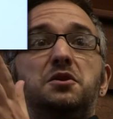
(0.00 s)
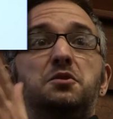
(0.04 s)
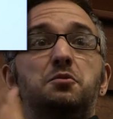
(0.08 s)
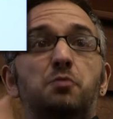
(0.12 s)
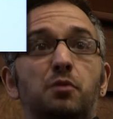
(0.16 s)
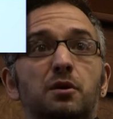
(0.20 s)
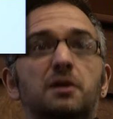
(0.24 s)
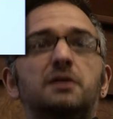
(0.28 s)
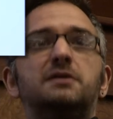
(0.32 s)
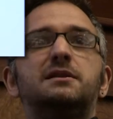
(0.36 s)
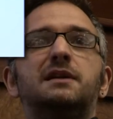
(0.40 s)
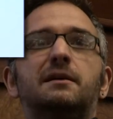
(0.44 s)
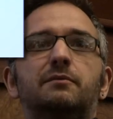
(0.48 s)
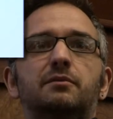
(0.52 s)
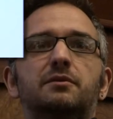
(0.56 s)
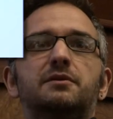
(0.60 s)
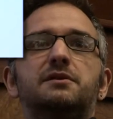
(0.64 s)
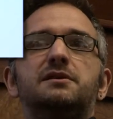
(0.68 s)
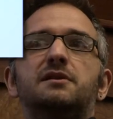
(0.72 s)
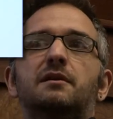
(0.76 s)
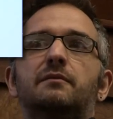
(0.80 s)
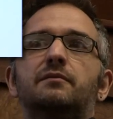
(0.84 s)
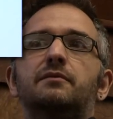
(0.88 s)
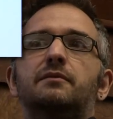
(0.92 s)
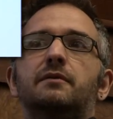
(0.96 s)
you want to double the
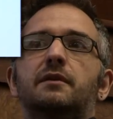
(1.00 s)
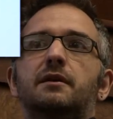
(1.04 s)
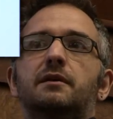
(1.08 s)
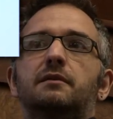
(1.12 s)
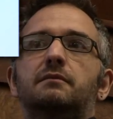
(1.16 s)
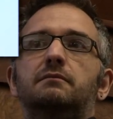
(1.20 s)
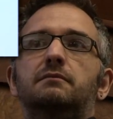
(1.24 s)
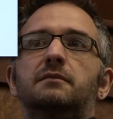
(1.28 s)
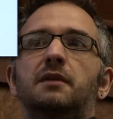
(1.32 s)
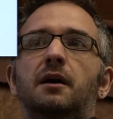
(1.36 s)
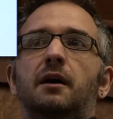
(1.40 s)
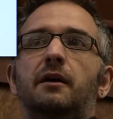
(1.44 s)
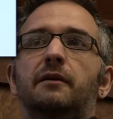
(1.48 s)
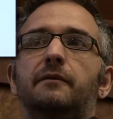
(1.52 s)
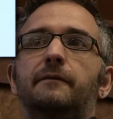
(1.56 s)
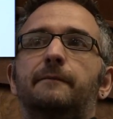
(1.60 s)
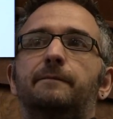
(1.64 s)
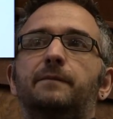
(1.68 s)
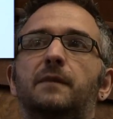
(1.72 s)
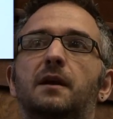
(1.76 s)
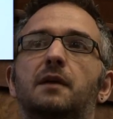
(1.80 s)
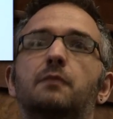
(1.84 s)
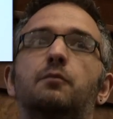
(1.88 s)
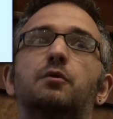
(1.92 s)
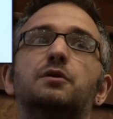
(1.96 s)
sample rate? No.
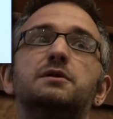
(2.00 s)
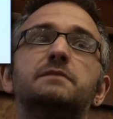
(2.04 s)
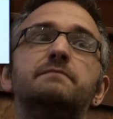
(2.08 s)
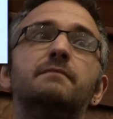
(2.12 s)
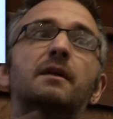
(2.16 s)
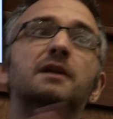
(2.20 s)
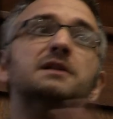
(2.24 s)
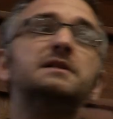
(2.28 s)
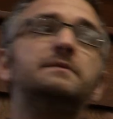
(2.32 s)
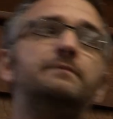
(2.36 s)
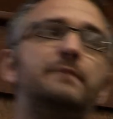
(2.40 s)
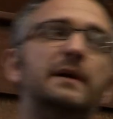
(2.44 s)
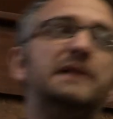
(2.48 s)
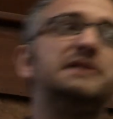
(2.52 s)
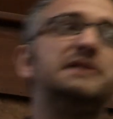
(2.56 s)
What's much